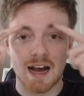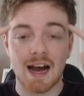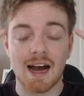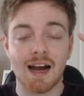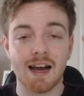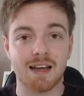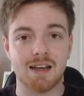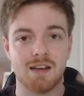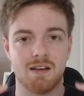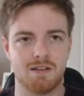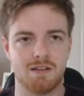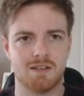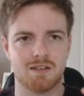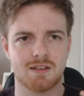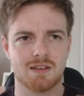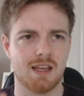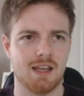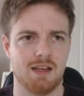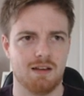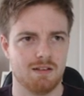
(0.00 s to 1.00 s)
eyes
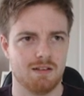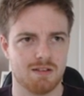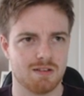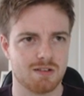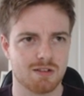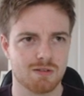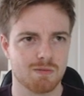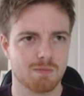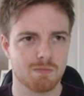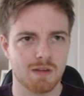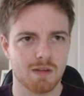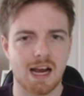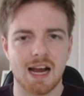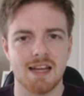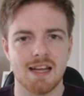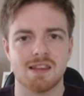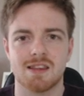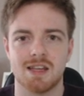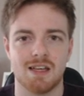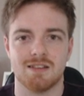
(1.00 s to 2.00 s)
things
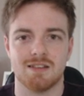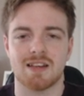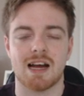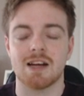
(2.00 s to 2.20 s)
eye things.